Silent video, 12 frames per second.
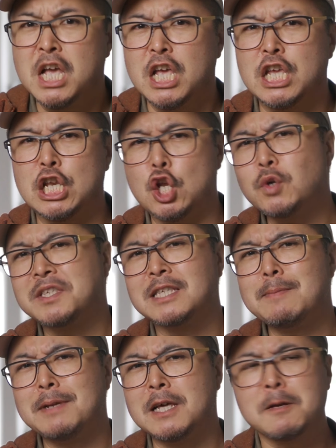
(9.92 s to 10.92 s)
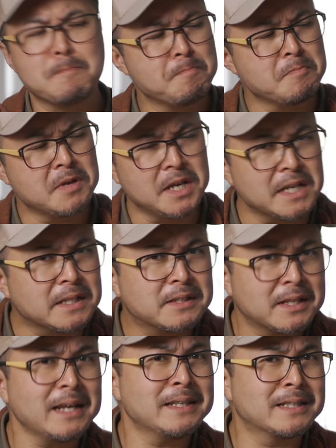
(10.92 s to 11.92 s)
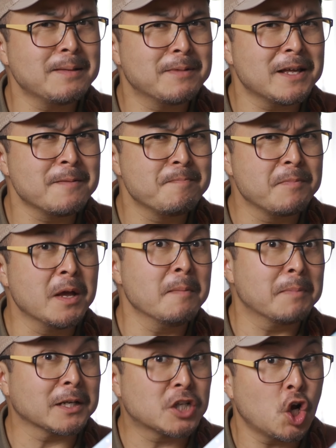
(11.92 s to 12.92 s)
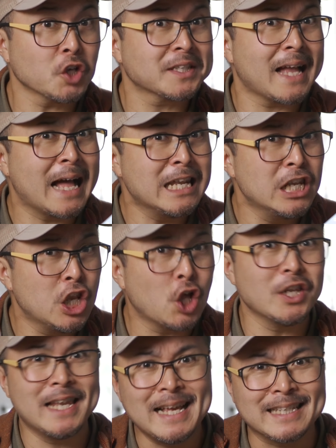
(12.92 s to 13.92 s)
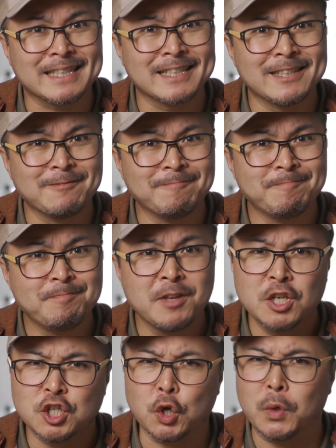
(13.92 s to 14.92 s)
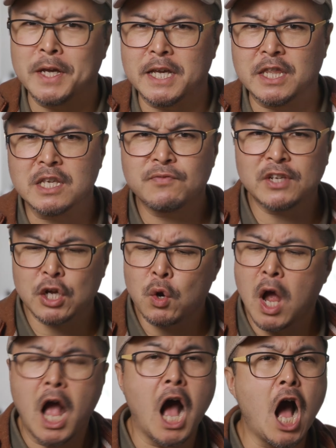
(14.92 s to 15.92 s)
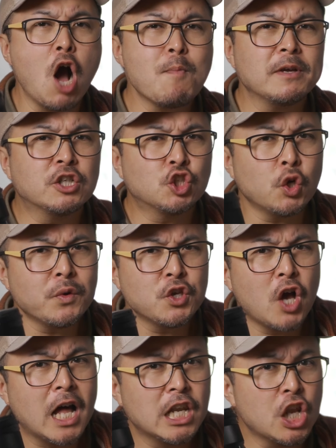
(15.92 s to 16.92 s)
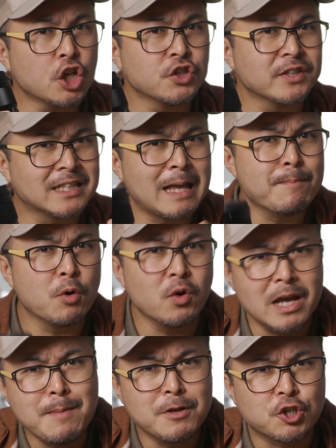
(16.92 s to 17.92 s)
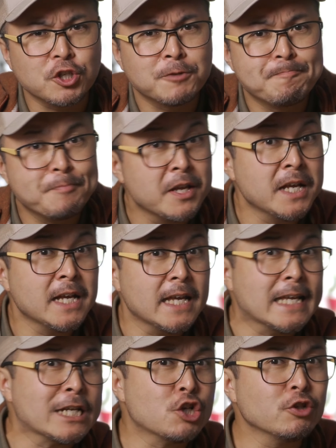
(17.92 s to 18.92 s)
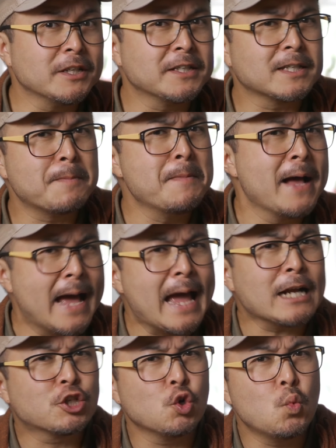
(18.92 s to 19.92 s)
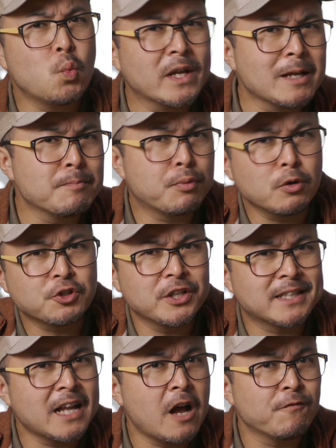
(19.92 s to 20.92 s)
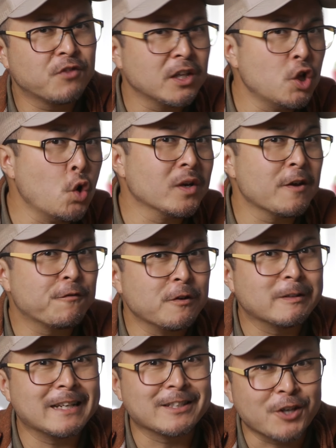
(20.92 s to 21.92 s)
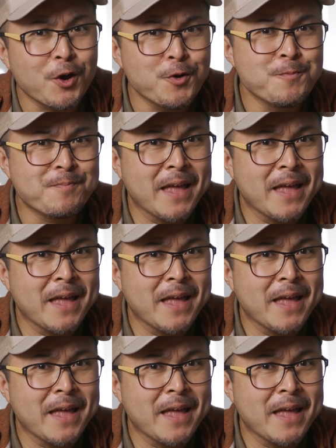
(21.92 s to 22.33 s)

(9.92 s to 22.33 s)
It looks similar, it tastes similar, but costs a lot less. So in this video, I'll be showing you a lot of sample images, including some actual wedding portraits that I've done only a few days ago,